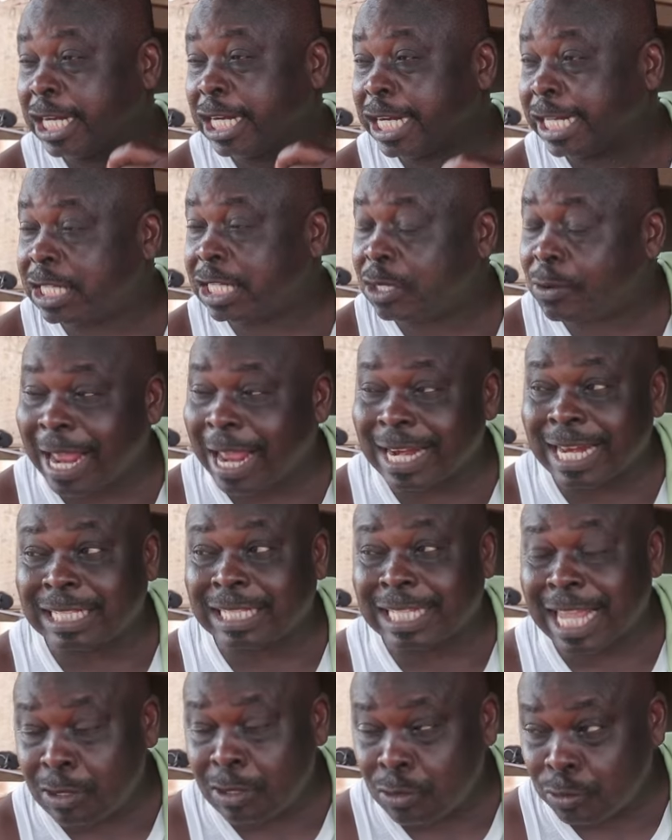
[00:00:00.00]
The thing where they
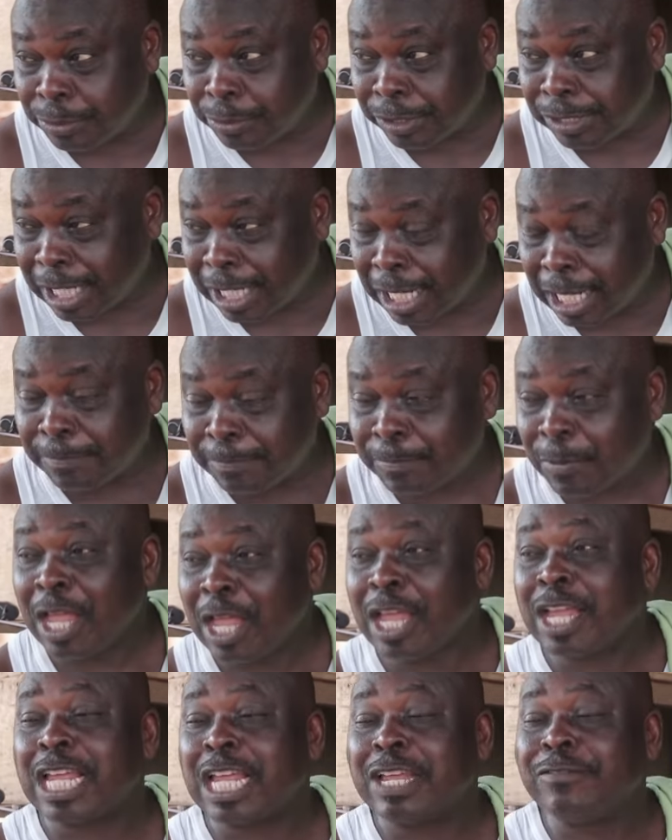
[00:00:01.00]
tell you, be say,
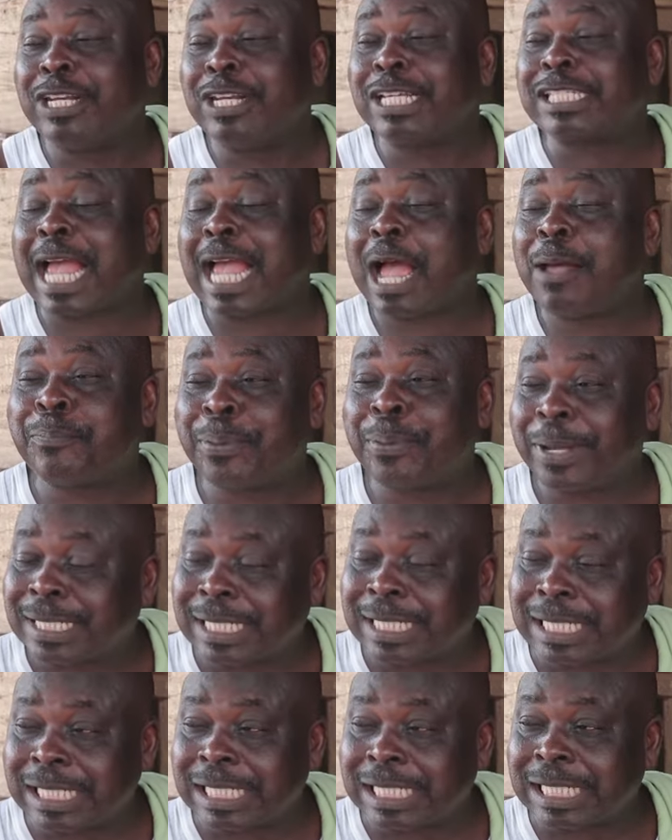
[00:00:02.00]
if this kind of
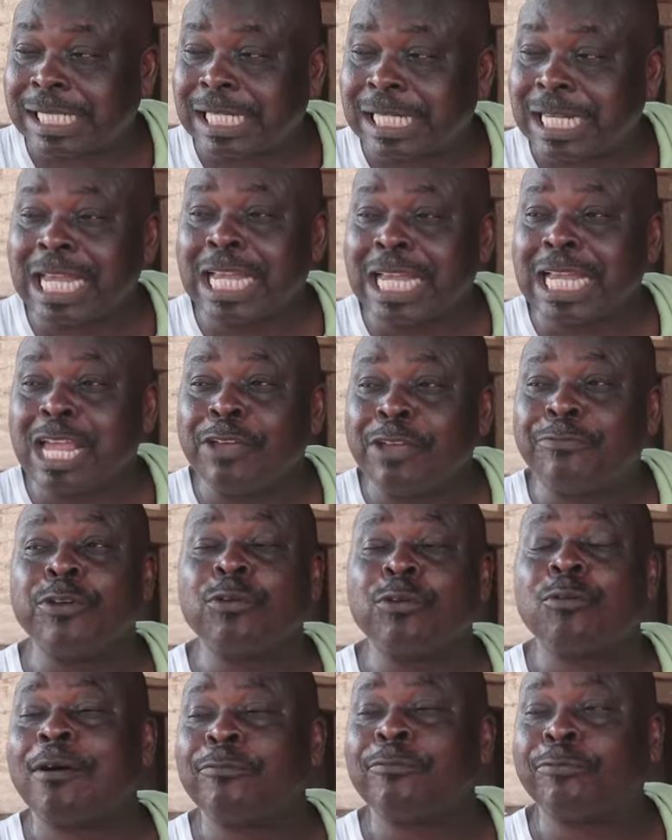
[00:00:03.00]
person, if he
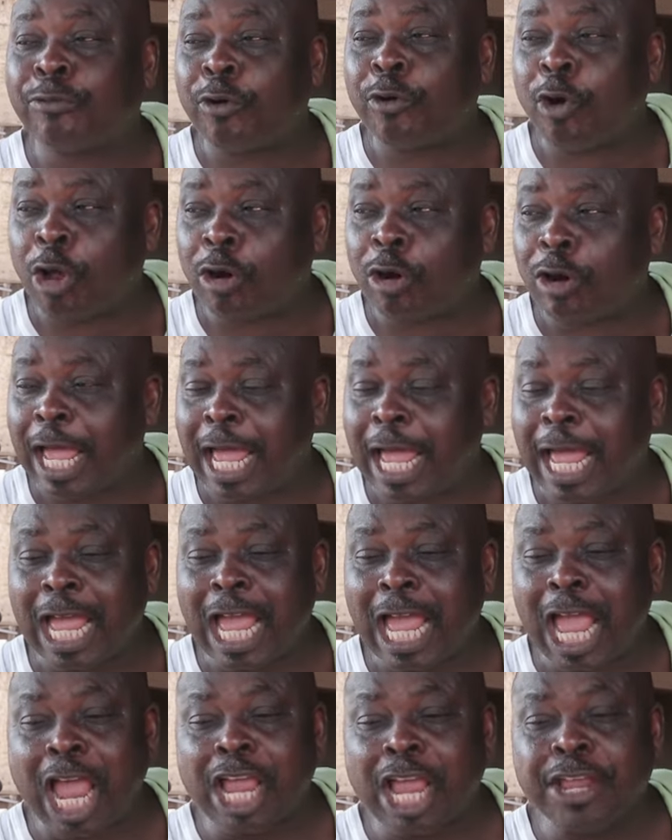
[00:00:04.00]
want fall,
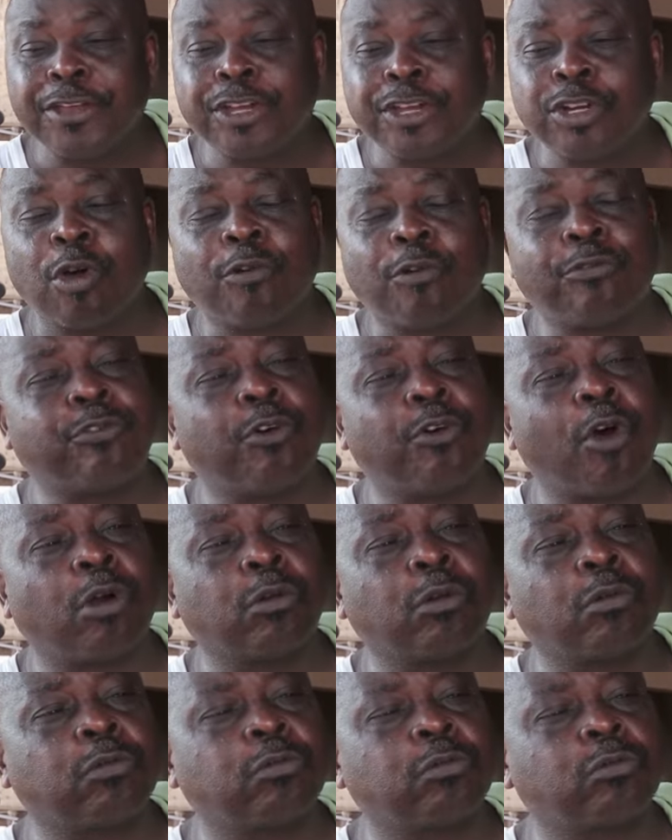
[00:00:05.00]
he go
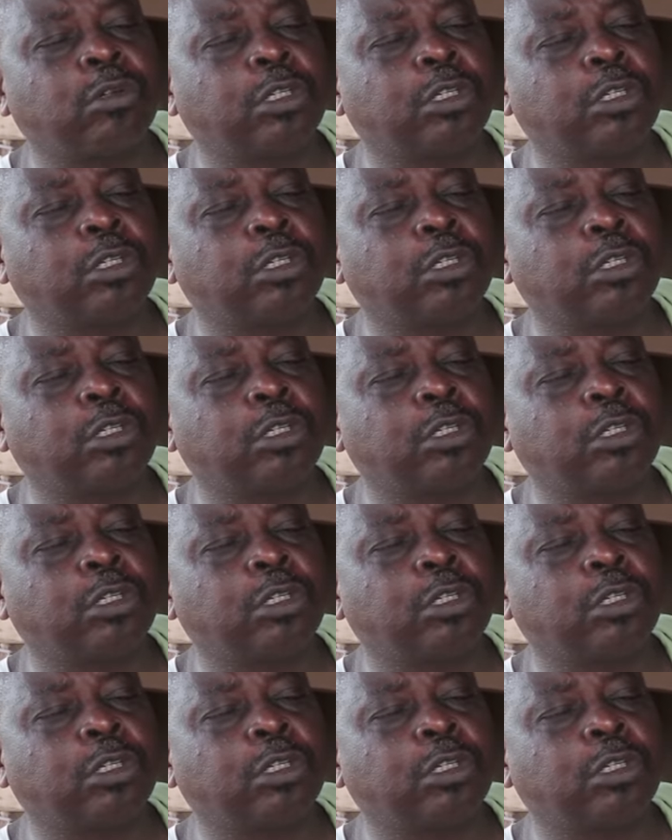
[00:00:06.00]
fall,